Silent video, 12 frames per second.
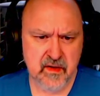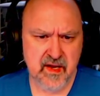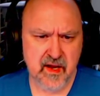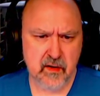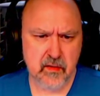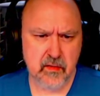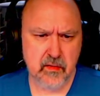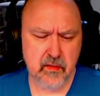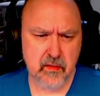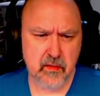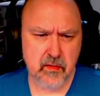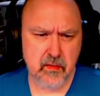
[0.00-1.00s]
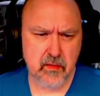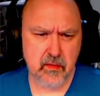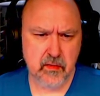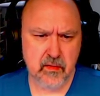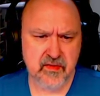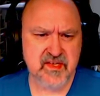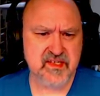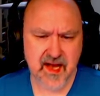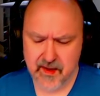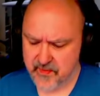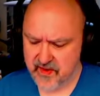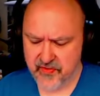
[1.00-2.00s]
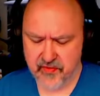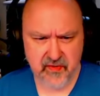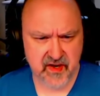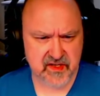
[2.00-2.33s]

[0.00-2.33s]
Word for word: Now, this can't be a three.